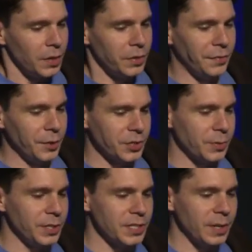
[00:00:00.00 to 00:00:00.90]
The first
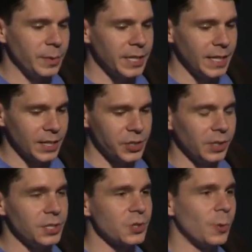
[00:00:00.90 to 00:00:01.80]
one is that we can
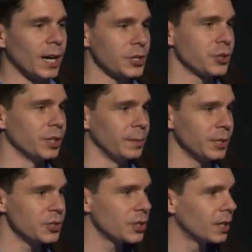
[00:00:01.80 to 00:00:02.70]
actually squash your
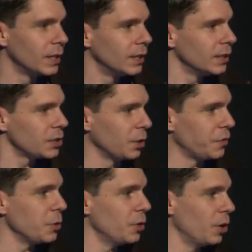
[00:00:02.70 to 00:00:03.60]
image. So
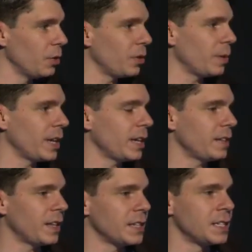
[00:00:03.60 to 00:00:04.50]
if you know the
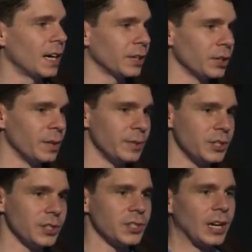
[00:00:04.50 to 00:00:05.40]
way that Docker
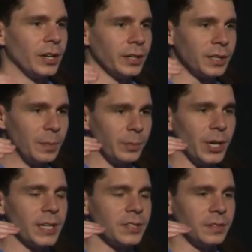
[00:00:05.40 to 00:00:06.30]
images are
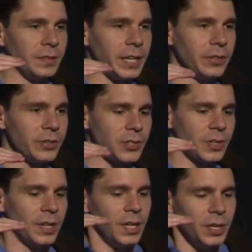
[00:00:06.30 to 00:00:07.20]
comprised of
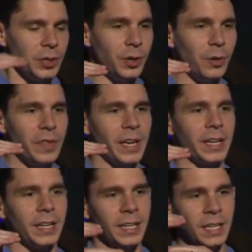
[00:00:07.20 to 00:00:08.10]
layers, you know
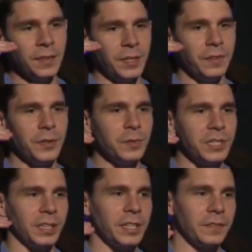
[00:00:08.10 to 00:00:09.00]
that even if you
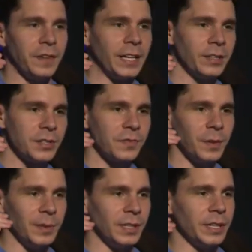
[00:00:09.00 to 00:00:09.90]
delete files
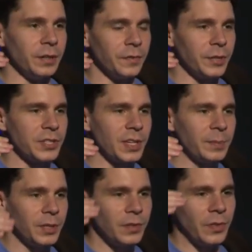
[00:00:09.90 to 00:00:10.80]
from a layer, for
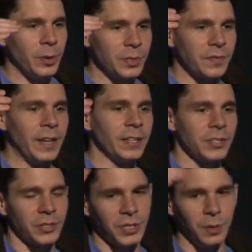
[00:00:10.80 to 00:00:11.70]
example, those
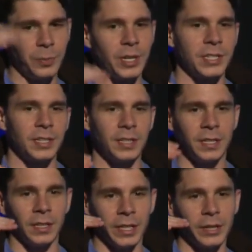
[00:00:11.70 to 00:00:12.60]
files are still present
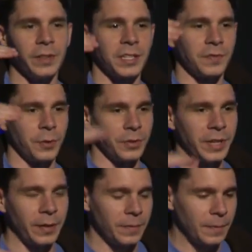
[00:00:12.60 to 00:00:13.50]
in a layer that's further
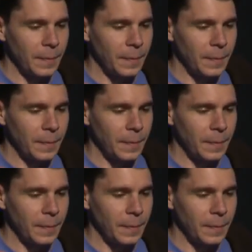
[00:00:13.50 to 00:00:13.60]
down.